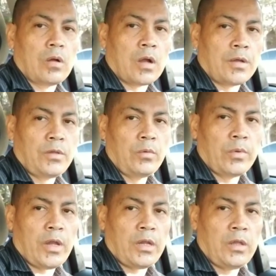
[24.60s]
Are you
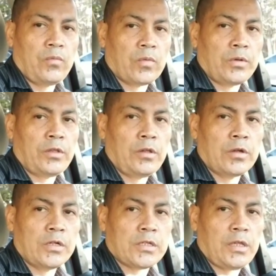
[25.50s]
ready for New
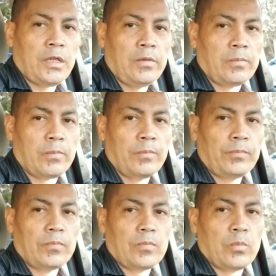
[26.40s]
Year's Eve?
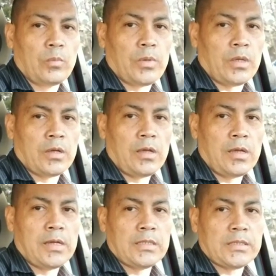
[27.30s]

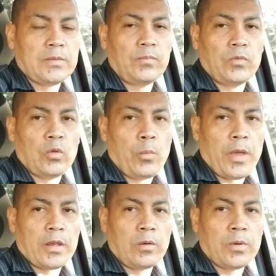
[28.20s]
Because no
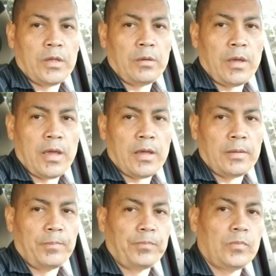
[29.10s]
matter where you're
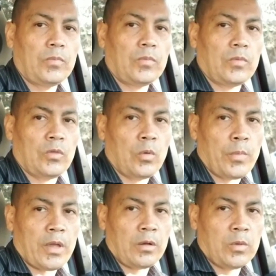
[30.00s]
at, no
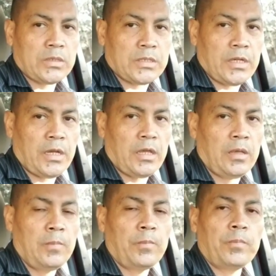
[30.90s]
matter what
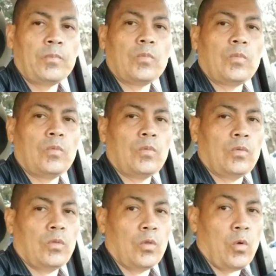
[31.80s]
city,
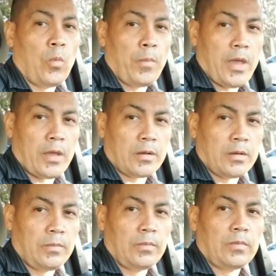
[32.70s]
no
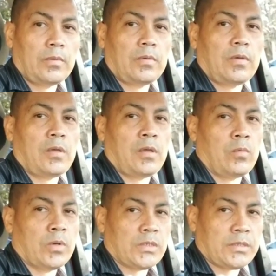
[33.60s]
matter
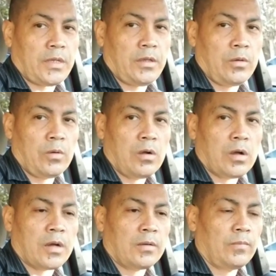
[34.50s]
in what state you
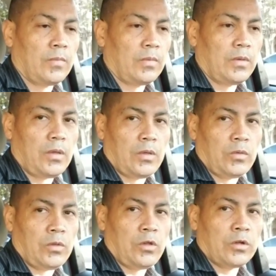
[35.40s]
are,
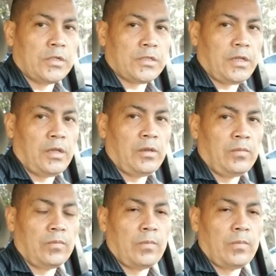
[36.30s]
New Year's Eve